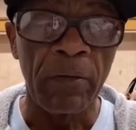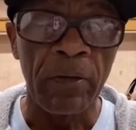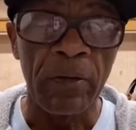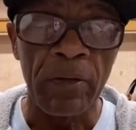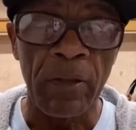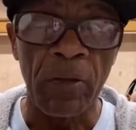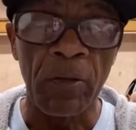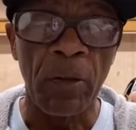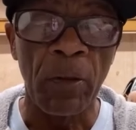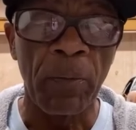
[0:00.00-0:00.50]

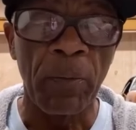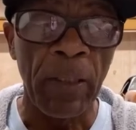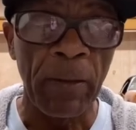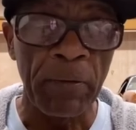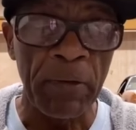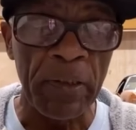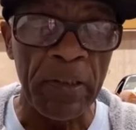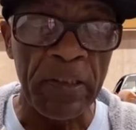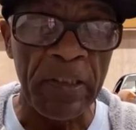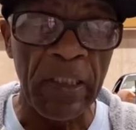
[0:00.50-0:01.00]
So you'll be able
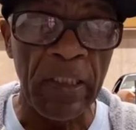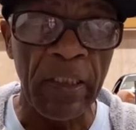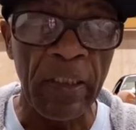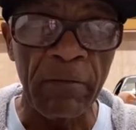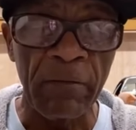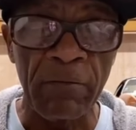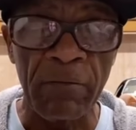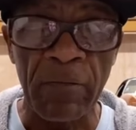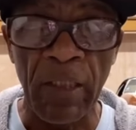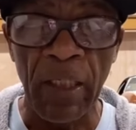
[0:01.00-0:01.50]
to see it
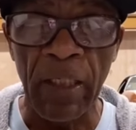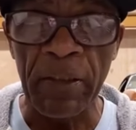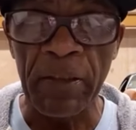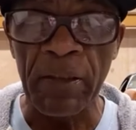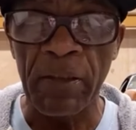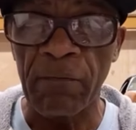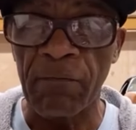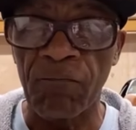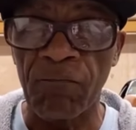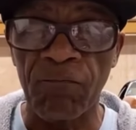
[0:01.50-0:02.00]
and touch
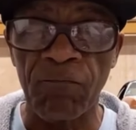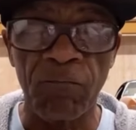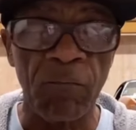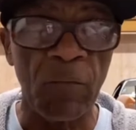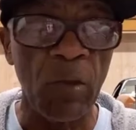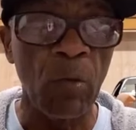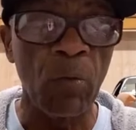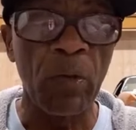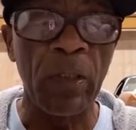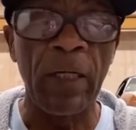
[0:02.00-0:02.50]
it and
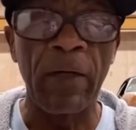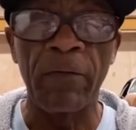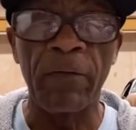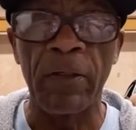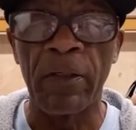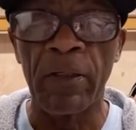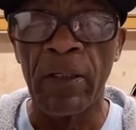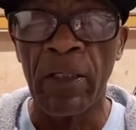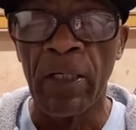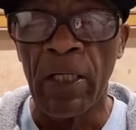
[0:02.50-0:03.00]
do whatever
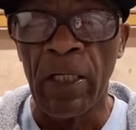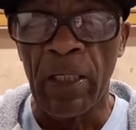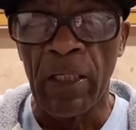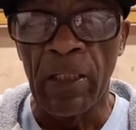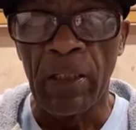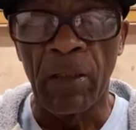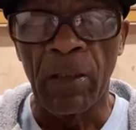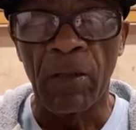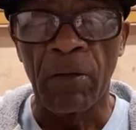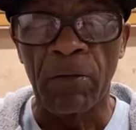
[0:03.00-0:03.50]
you
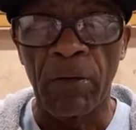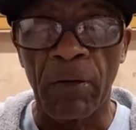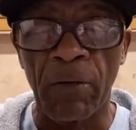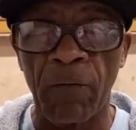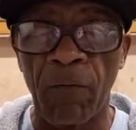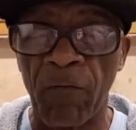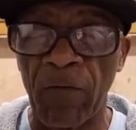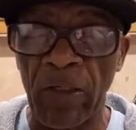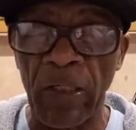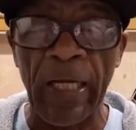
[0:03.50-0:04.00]

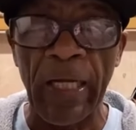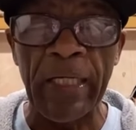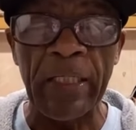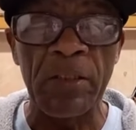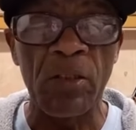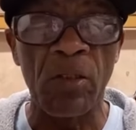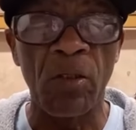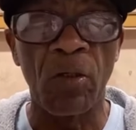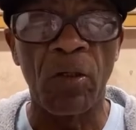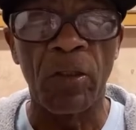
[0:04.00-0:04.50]
feel like
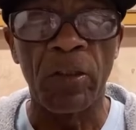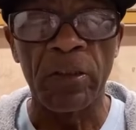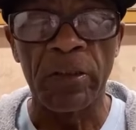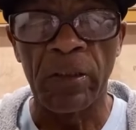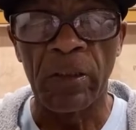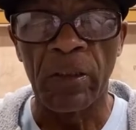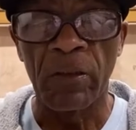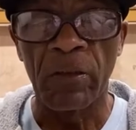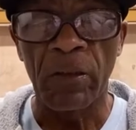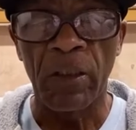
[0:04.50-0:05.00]
it's yours,
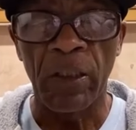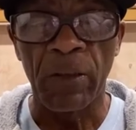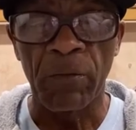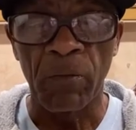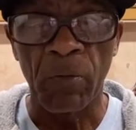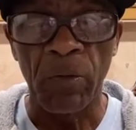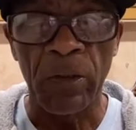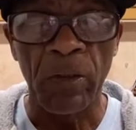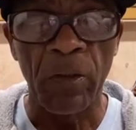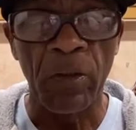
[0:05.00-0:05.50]
because
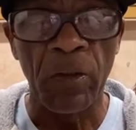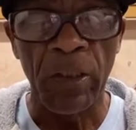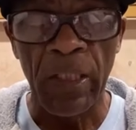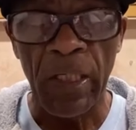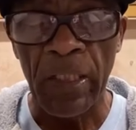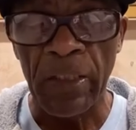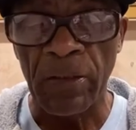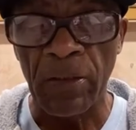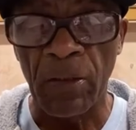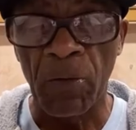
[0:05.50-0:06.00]
we're doing it
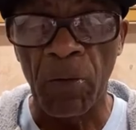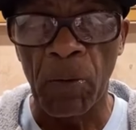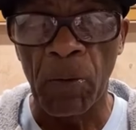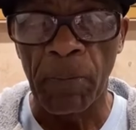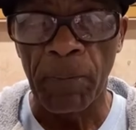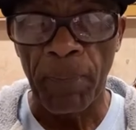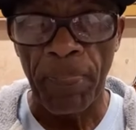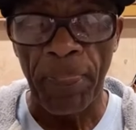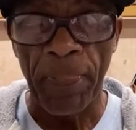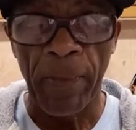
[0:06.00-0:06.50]
as a group
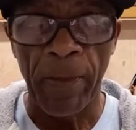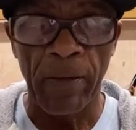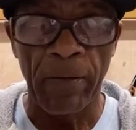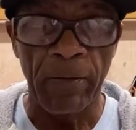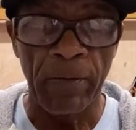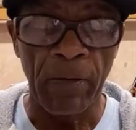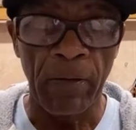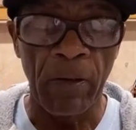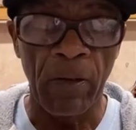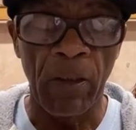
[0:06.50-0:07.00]

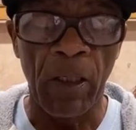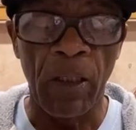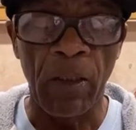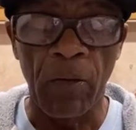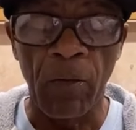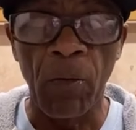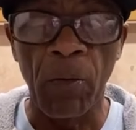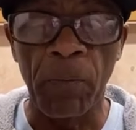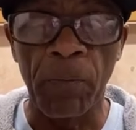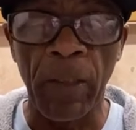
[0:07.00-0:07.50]

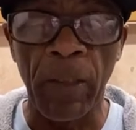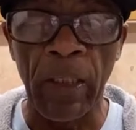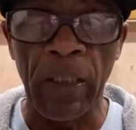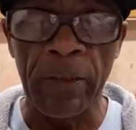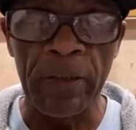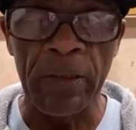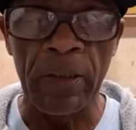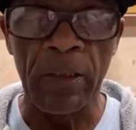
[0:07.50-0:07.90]
bunch,